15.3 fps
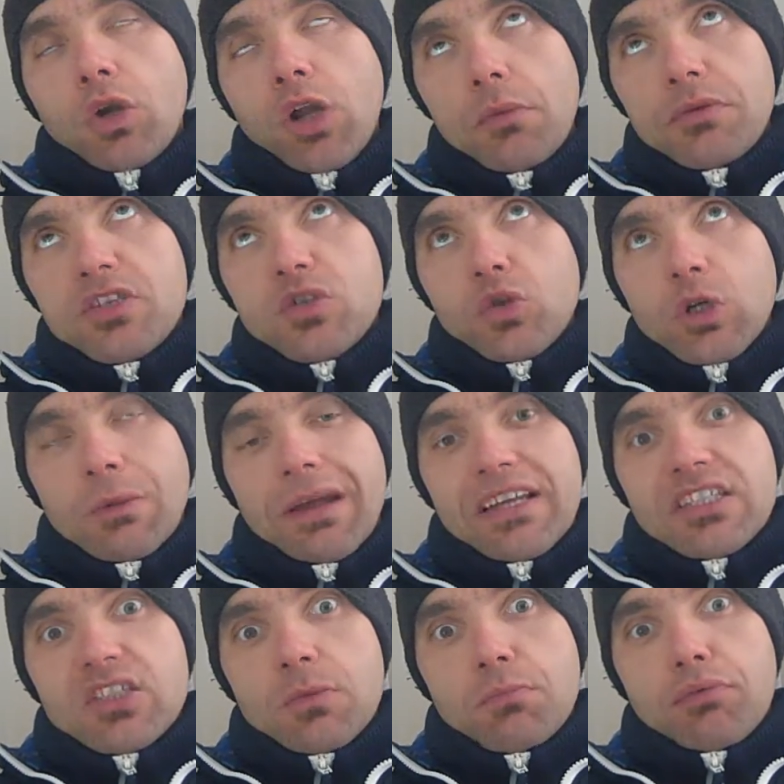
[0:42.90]
what I'm going to talk
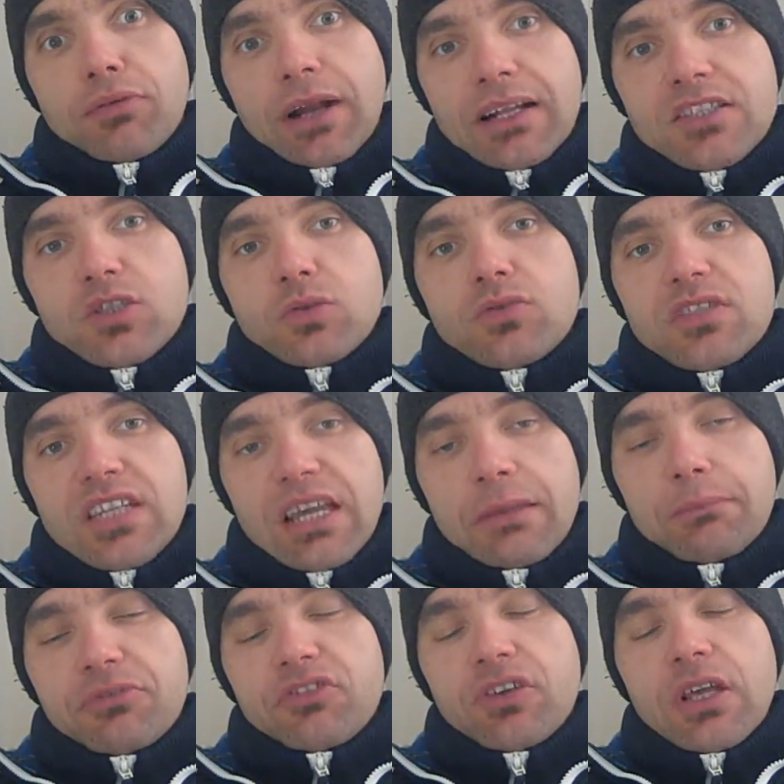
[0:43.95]
about is some practical
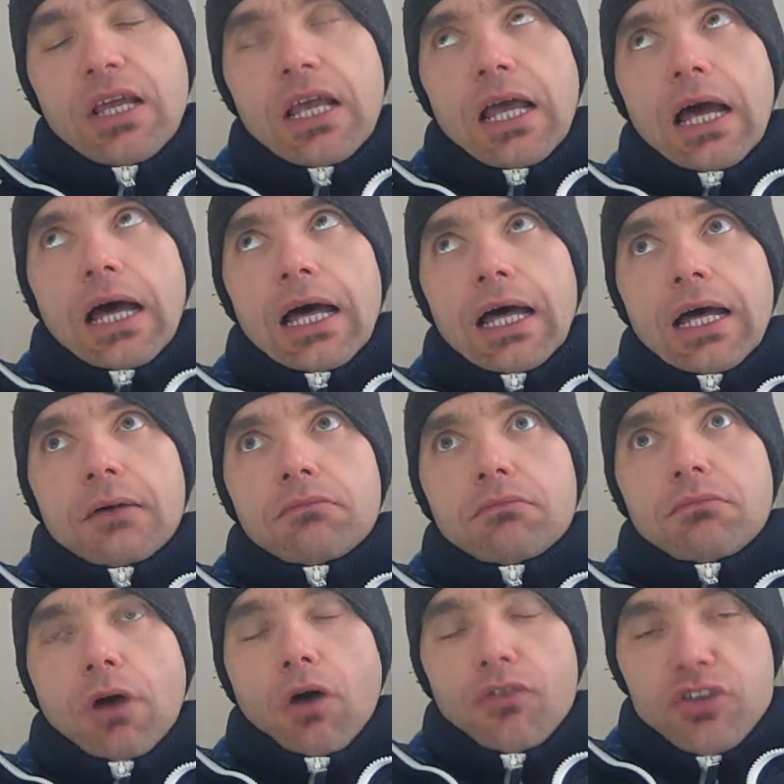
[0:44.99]
tips
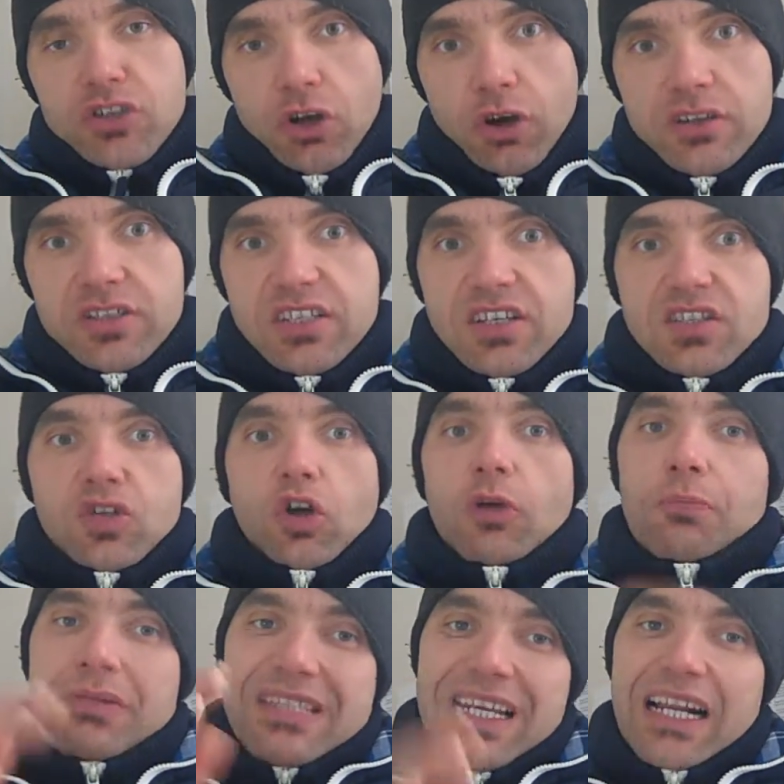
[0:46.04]
on the dieting
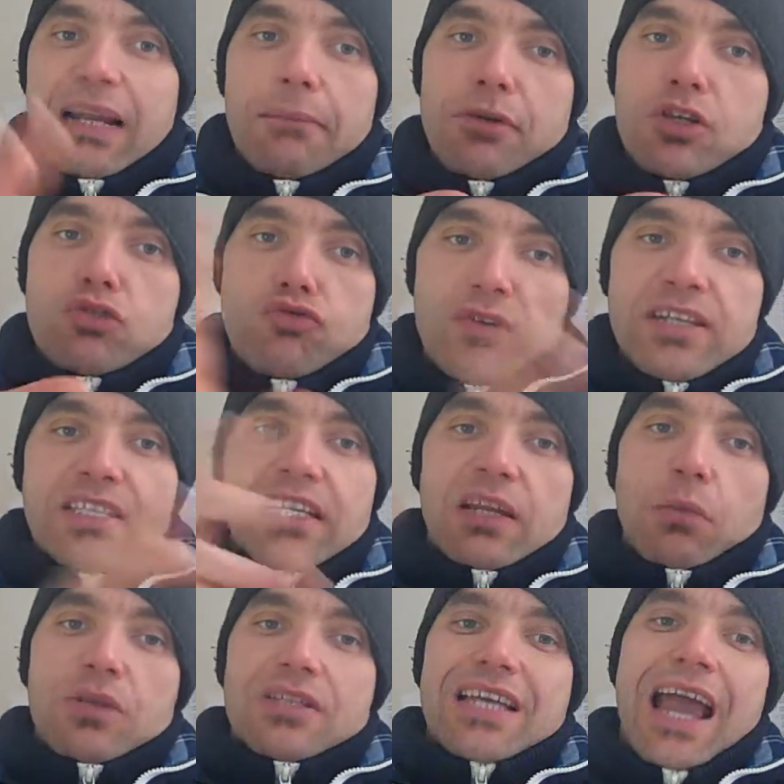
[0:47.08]
side, particularly because
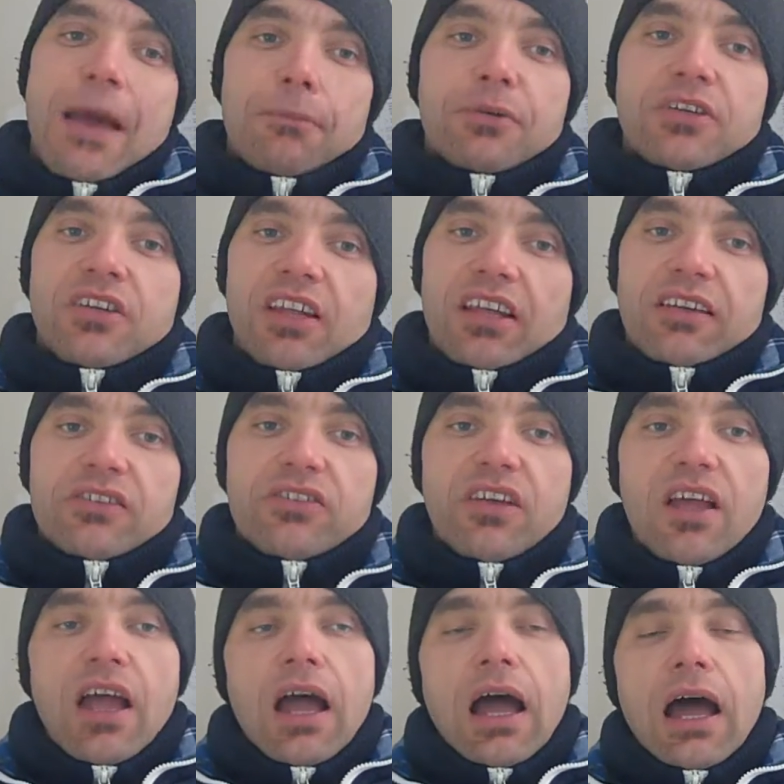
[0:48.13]
recently what's happened
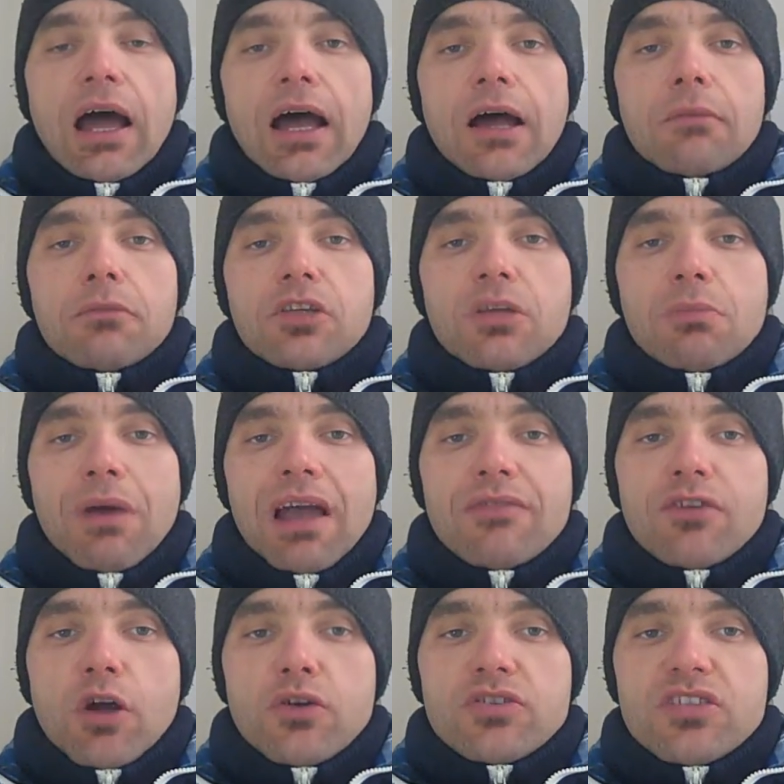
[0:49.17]
is, you may
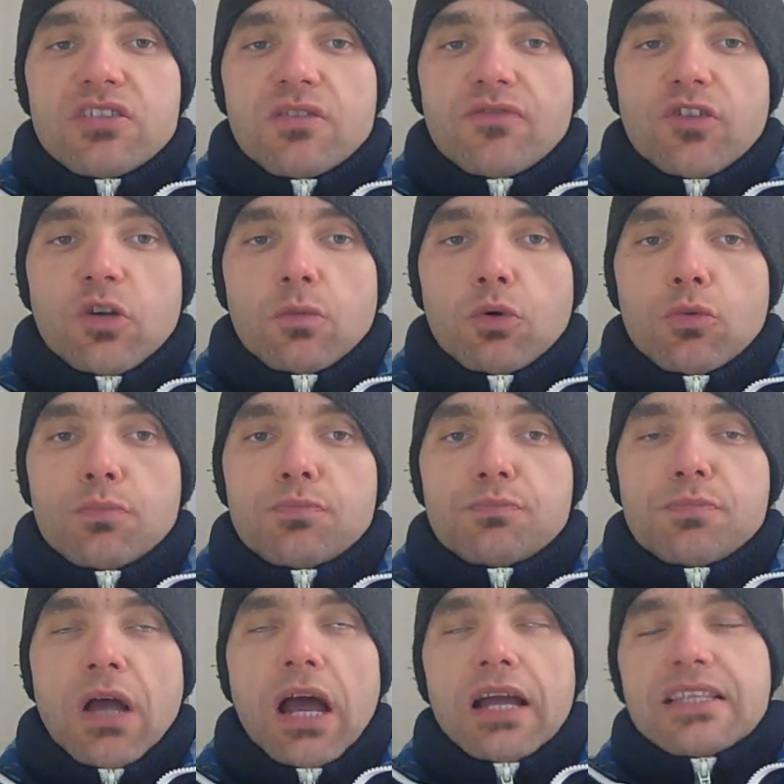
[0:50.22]
have noticed there's a few more
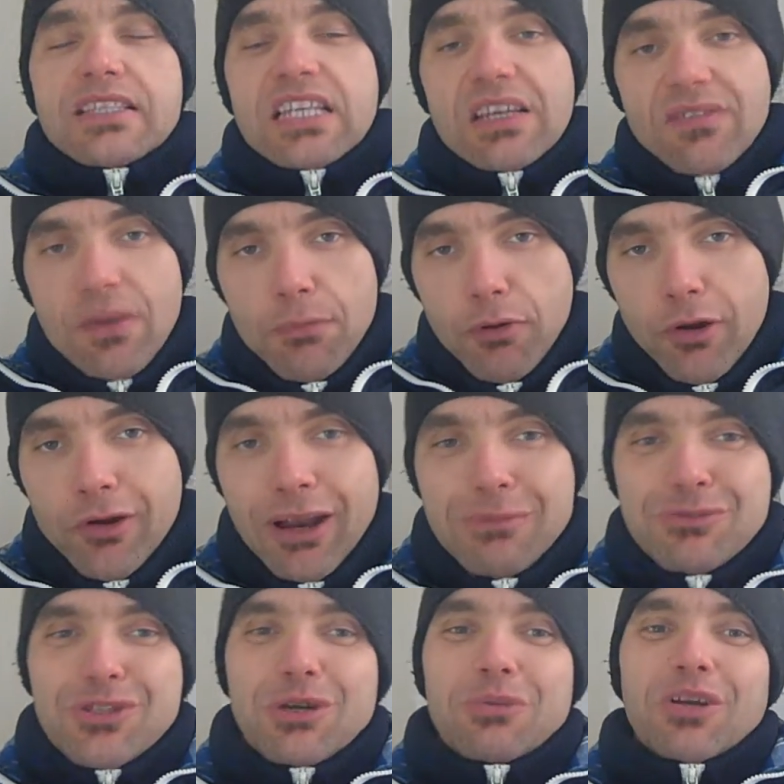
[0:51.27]
TV
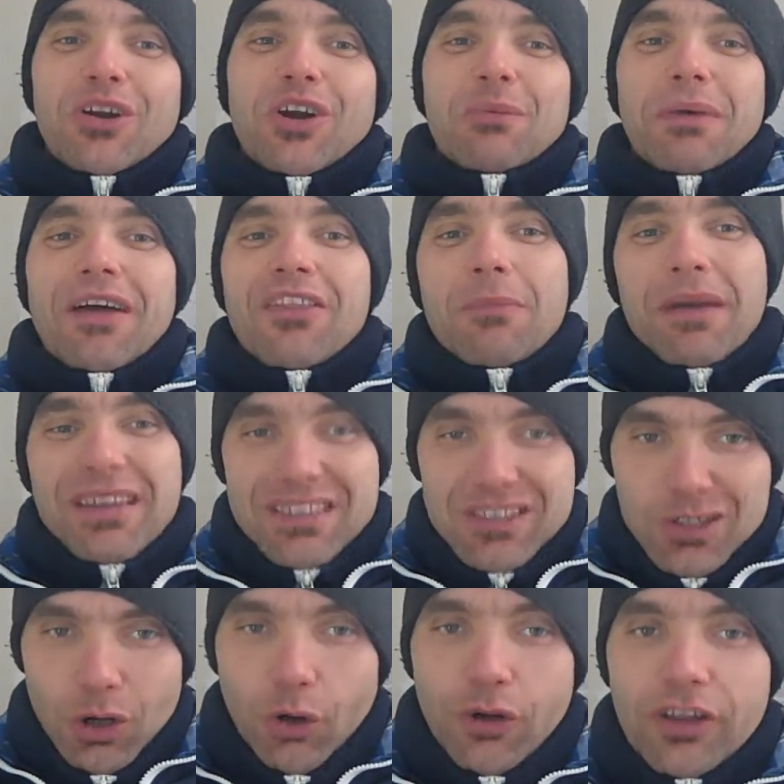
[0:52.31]
programs coming on about the
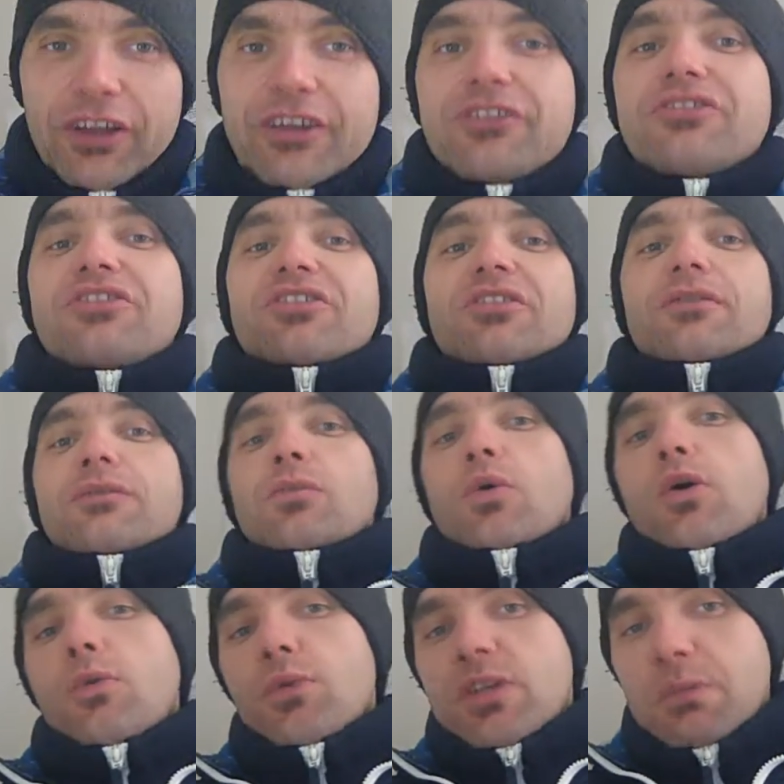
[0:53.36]
best diets and
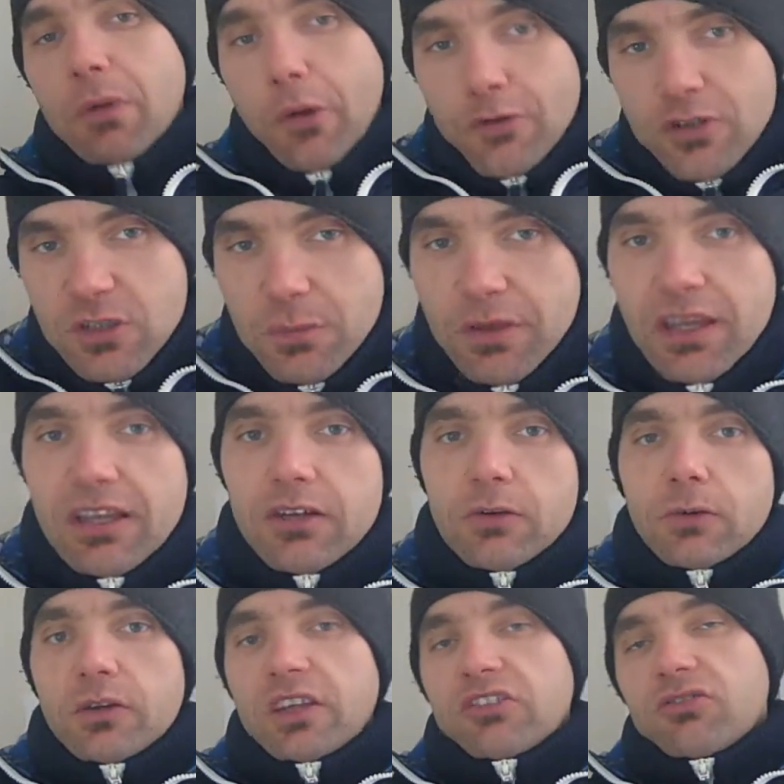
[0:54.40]
what we're supposed to be
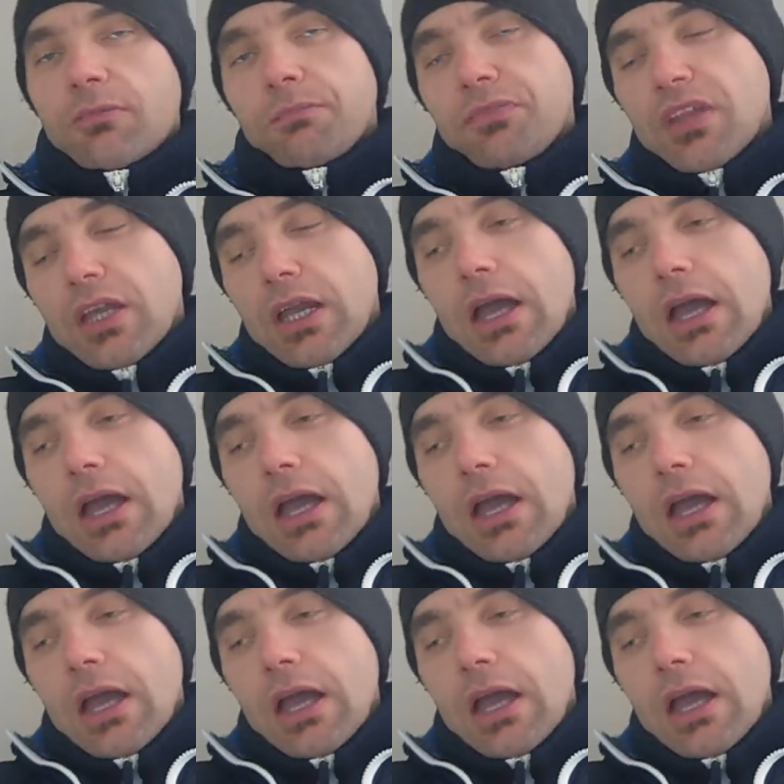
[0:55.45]
eating and all this.